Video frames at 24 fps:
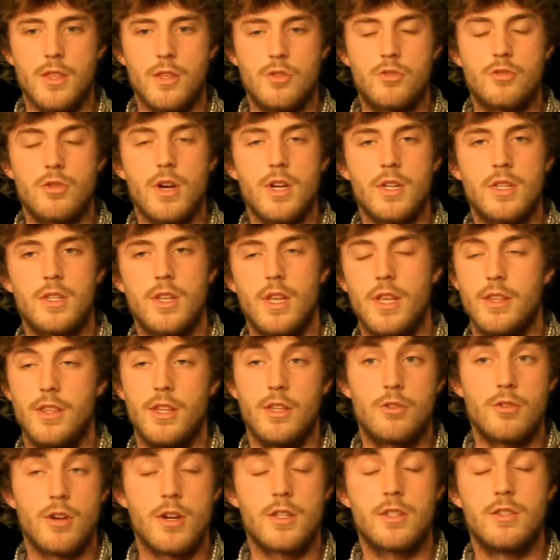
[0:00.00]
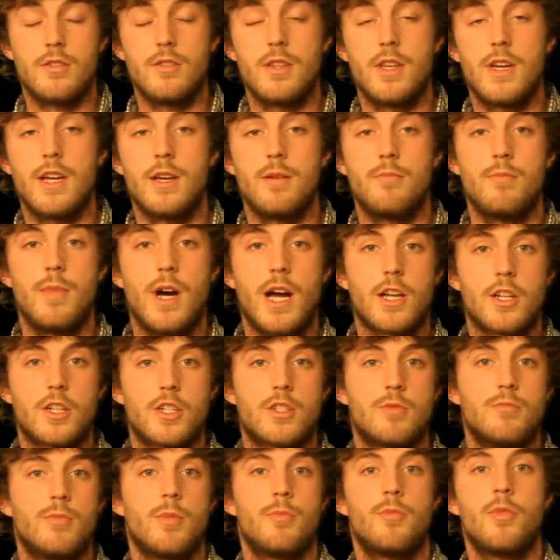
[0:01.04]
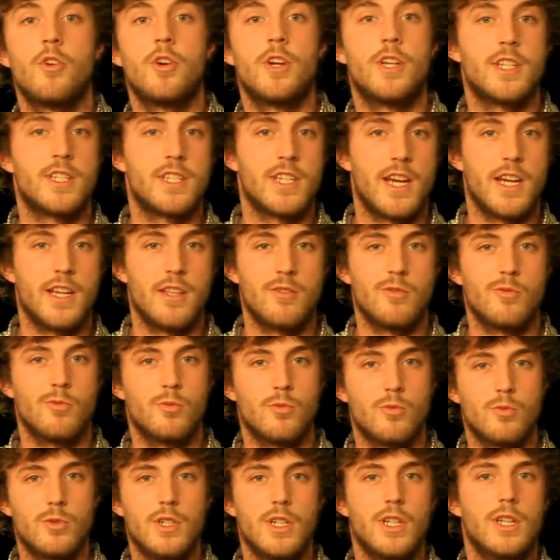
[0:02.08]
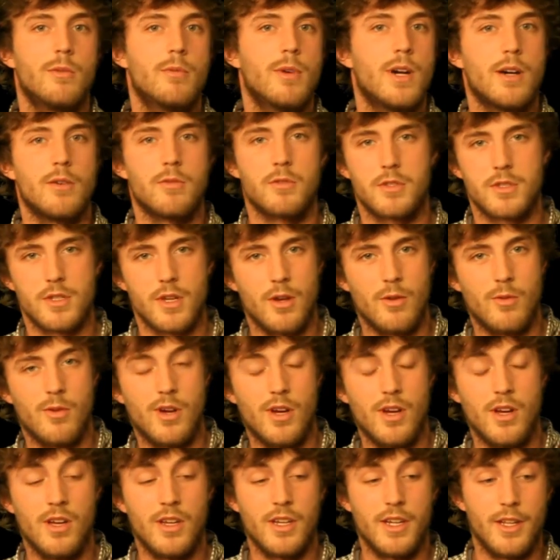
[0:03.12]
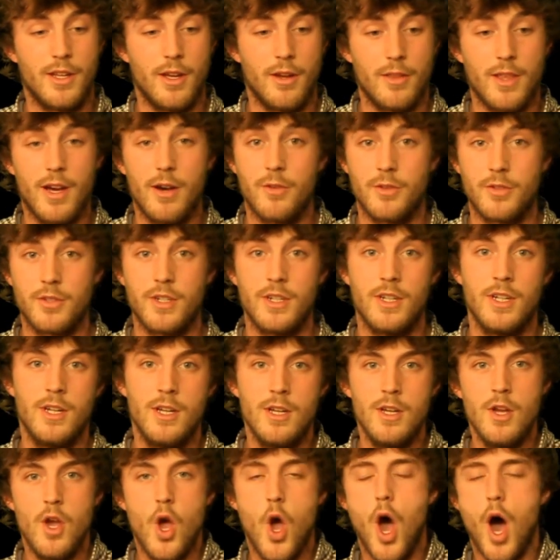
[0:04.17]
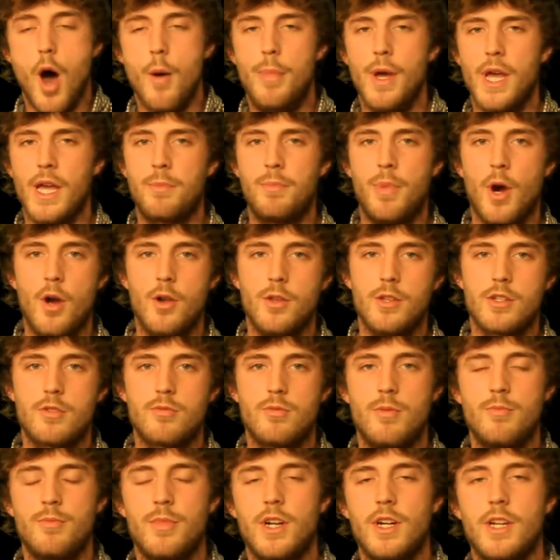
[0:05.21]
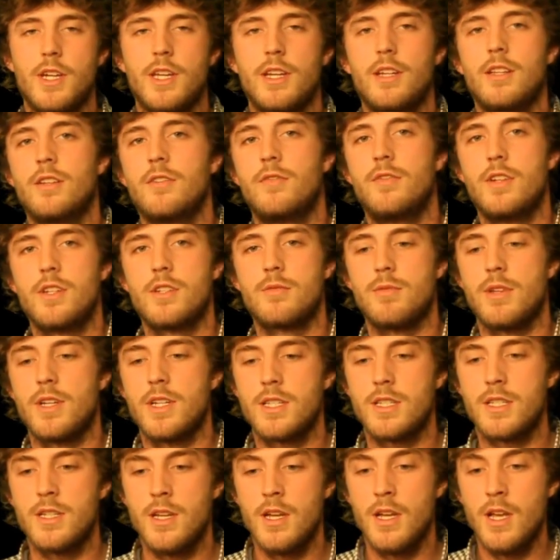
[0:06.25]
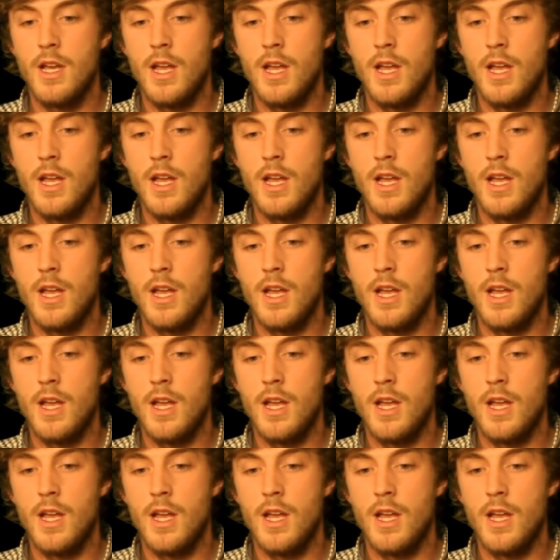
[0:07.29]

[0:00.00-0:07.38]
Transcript: Drysuit there matched my buoyancy aid really well. So you know, that was a big bonus when buying it in the first place.